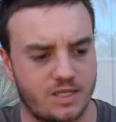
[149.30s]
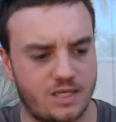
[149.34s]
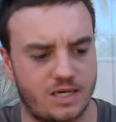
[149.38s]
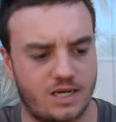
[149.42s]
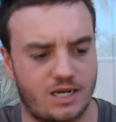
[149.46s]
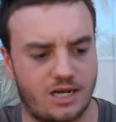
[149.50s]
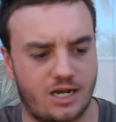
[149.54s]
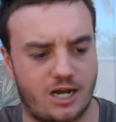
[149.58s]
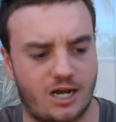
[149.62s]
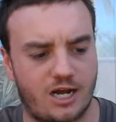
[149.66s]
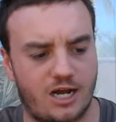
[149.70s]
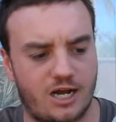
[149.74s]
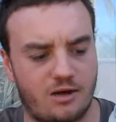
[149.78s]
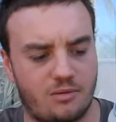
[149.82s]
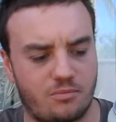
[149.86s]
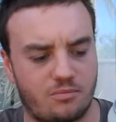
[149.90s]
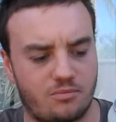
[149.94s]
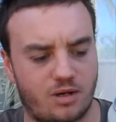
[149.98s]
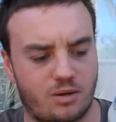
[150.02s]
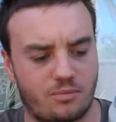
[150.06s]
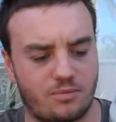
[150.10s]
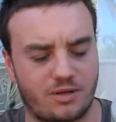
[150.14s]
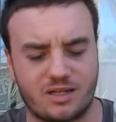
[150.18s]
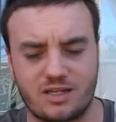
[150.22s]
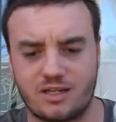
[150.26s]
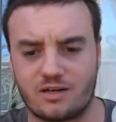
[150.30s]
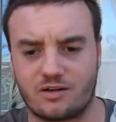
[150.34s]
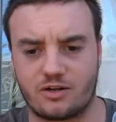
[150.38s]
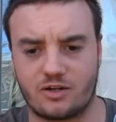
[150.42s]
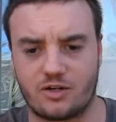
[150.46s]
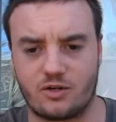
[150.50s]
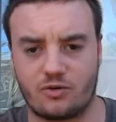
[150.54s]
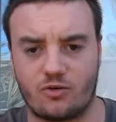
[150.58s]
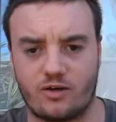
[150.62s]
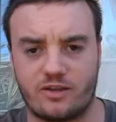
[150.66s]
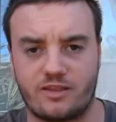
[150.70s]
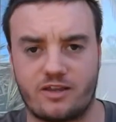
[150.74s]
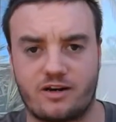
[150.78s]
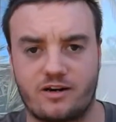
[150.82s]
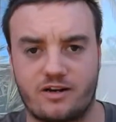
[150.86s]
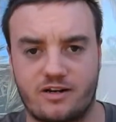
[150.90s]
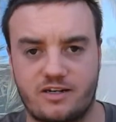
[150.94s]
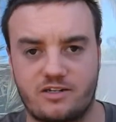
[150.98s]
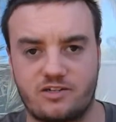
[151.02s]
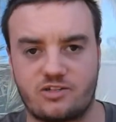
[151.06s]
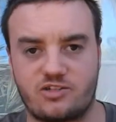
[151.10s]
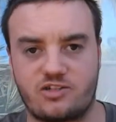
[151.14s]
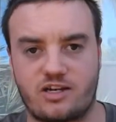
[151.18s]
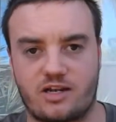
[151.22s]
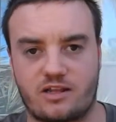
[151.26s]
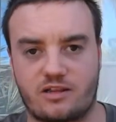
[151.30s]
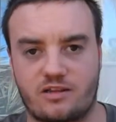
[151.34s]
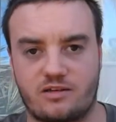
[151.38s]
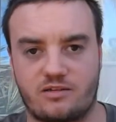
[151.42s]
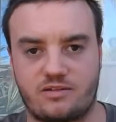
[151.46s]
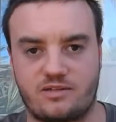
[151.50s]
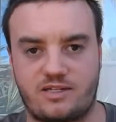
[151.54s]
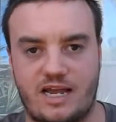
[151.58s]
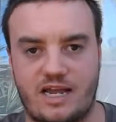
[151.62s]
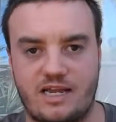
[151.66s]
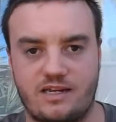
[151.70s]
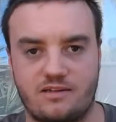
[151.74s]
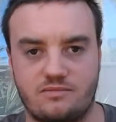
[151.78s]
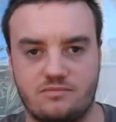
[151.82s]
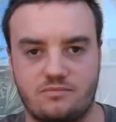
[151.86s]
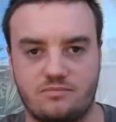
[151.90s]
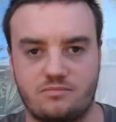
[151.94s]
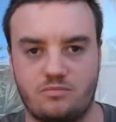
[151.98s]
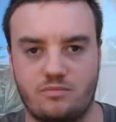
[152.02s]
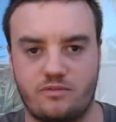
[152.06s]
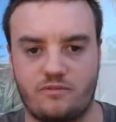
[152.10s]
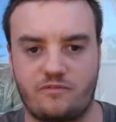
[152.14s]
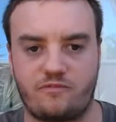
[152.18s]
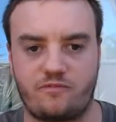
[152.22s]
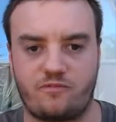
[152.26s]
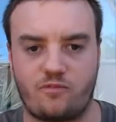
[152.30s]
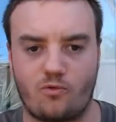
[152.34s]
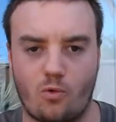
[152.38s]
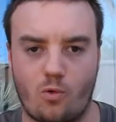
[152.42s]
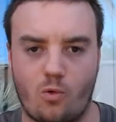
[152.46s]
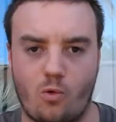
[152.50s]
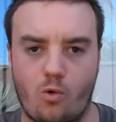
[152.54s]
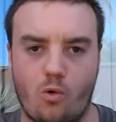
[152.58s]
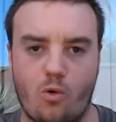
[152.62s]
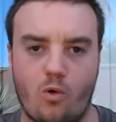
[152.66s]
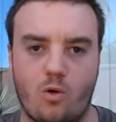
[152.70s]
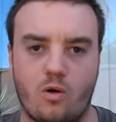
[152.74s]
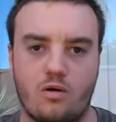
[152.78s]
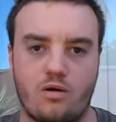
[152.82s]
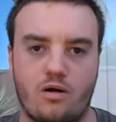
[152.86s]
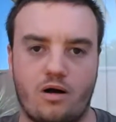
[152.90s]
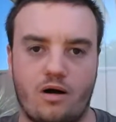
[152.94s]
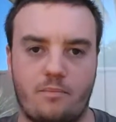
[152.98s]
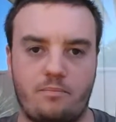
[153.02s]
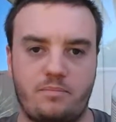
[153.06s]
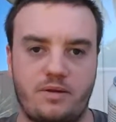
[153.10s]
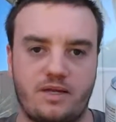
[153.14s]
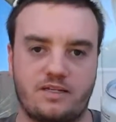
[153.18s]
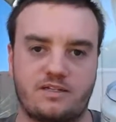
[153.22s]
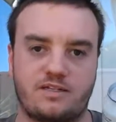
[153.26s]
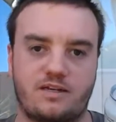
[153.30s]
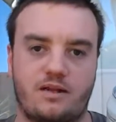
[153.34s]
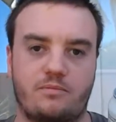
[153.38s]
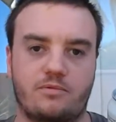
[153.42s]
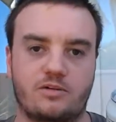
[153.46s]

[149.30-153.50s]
I'm a little annoyed that I didn't check the date before I picked it up,